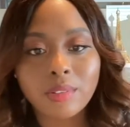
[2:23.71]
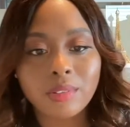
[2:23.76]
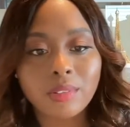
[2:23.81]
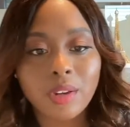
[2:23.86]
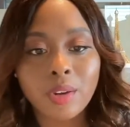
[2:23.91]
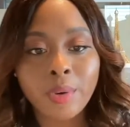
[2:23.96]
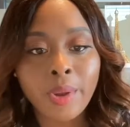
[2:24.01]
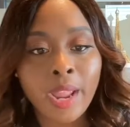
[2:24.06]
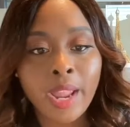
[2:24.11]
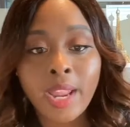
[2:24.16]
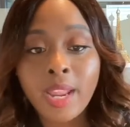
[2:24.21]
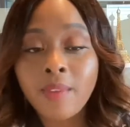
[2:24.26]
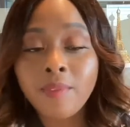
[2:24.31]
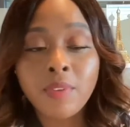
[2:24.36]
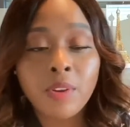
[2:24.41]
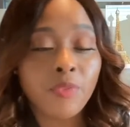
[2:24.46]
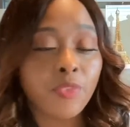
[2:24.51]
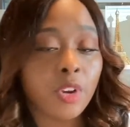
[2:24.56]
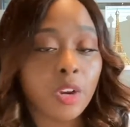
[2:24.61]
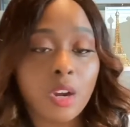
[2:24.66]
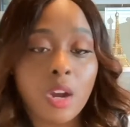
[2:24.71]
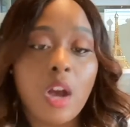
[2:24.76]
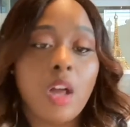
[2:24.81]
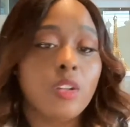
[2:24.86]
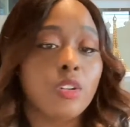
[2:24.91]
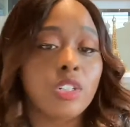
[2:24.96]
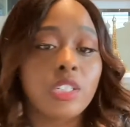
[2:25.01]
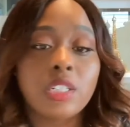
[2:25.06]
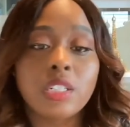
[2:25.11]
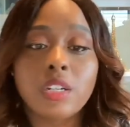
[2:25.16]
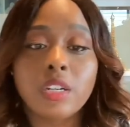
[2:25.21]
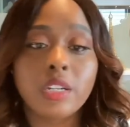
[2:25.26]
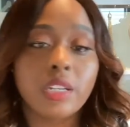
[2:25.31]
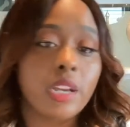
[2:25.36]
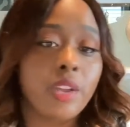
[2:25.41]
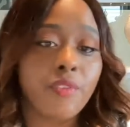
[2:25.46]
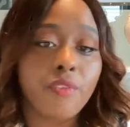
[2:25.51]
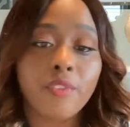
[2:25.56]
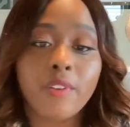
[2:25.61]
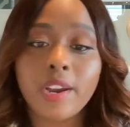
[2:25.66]
Okay, even if your colors look
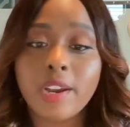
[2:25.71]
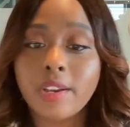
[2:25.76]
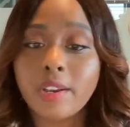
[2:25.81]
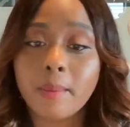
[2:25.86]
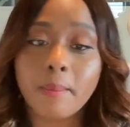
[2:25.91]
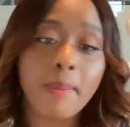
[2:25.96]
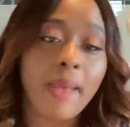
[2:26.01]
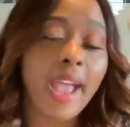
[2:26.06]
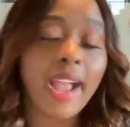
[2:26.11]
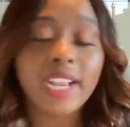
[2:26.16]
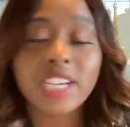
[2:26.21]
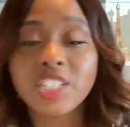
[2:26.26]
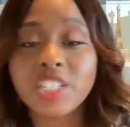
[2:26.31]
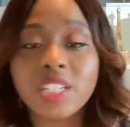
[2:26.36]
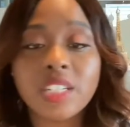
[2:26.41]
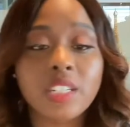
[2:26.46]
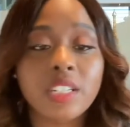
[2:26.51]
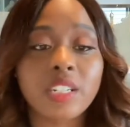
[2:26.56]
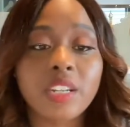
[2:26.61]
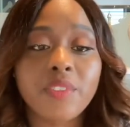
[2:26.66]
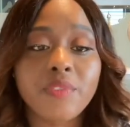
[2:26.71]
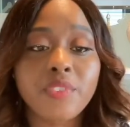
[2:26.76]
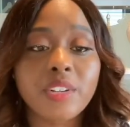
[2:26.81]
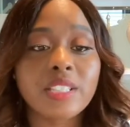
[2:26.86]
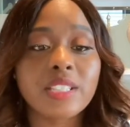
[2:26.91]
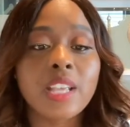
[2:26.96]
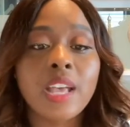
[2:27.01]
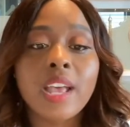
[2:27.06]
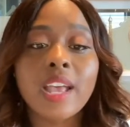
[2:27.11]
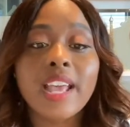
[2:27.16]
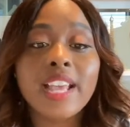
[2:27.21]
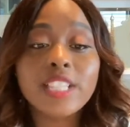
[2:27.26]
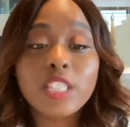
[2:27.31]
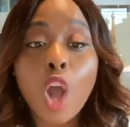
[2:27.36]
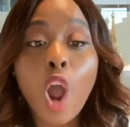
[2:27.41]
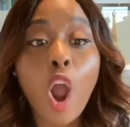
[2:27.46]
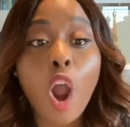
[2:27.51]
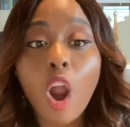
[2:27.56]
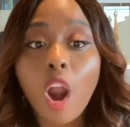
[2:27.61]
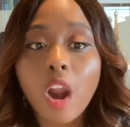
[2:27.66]
different, your packaging look different, it's
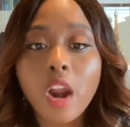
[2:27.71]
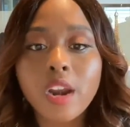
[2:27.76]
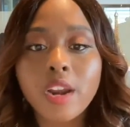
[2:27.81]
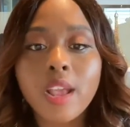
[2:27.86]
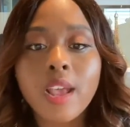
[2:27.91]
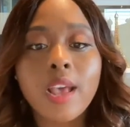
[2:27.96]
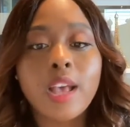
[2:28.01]
hard.